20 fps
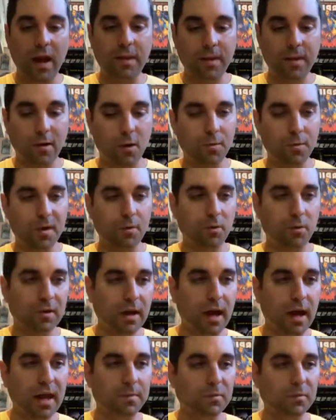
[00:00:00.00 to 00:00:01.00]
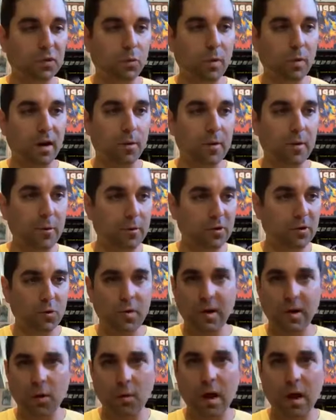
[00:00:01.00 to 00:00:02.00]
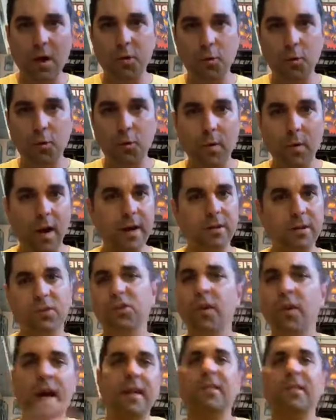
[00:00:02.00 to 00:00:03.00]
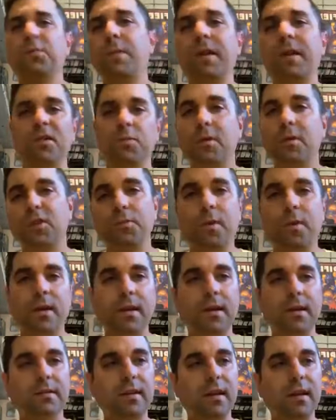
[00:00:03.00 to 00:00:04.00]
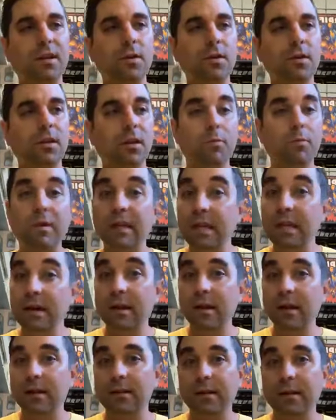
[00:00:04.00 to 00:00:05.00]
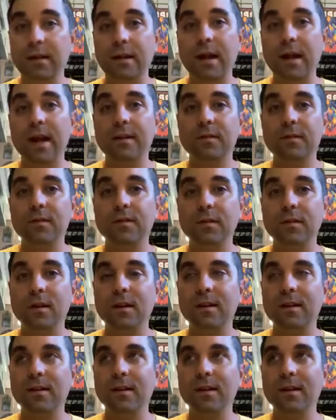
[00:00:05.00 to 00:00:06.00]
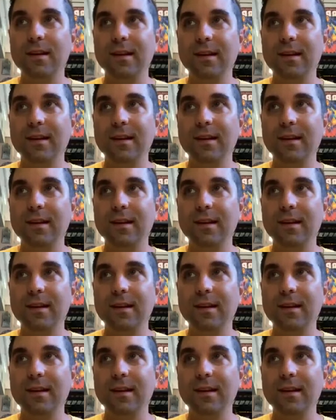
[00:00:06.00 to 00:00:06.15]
And there would be times where we were doing a round where I just try and spend as much money as I could in the beginning to get a head start,